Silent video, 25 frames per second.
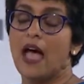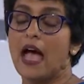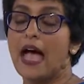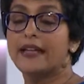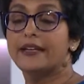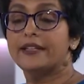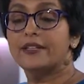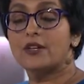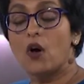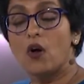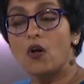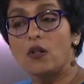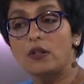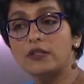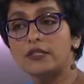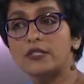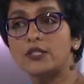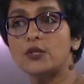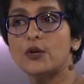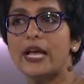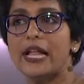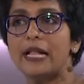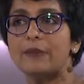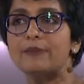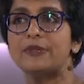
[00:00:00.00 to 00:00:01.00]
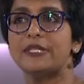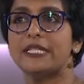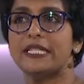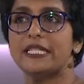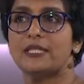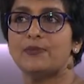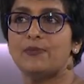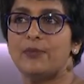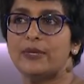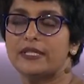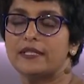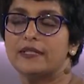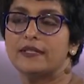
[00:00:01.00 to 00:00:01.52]
and it also helps
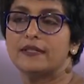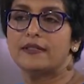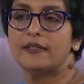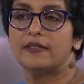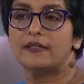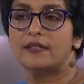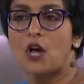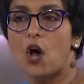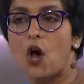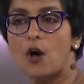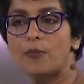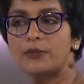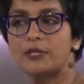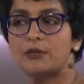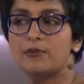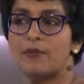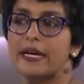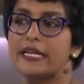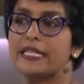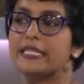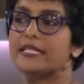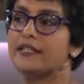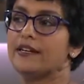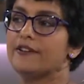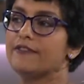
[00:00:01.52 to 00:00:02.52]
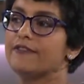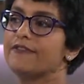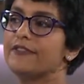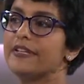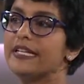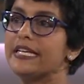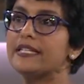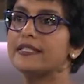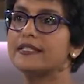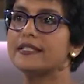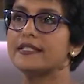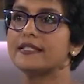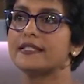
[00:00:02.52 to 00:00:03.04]
these businesses optimize their
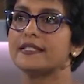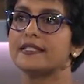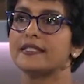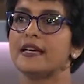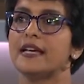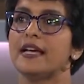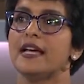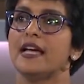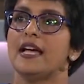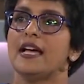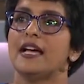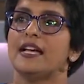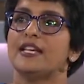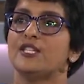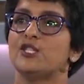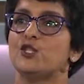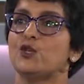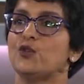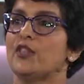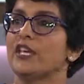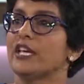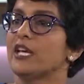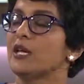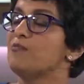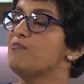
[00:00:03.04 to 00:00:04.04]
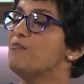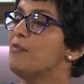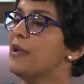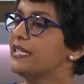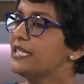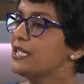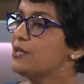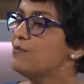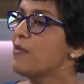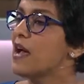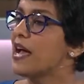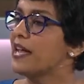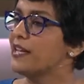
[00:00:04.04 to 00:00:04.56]
fleets so they can
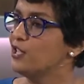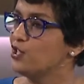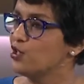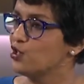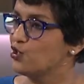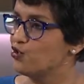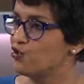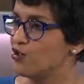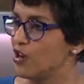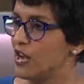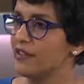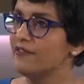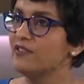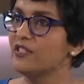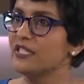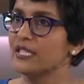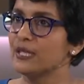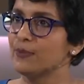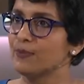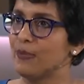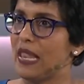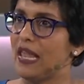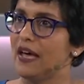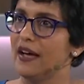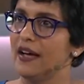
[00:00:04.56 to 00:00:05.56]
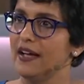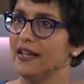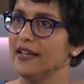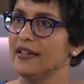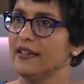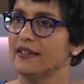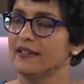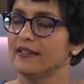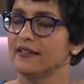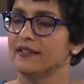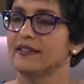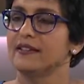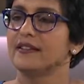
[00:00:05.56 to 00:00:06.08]
better manage driver supply
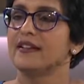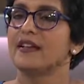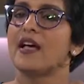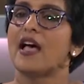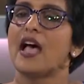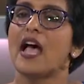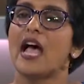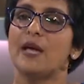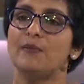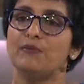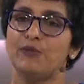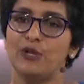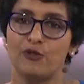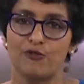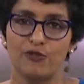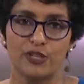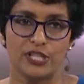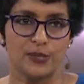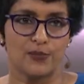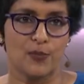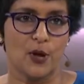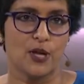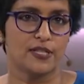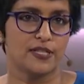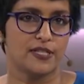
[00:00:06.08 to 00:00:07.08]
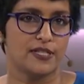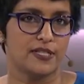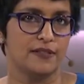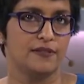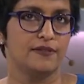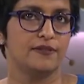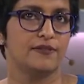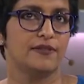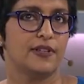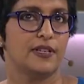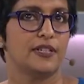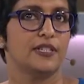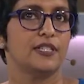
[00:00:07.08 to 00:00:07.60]
and be responsive
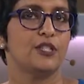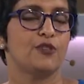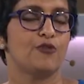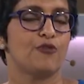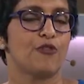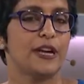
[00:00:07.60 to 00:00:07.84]
to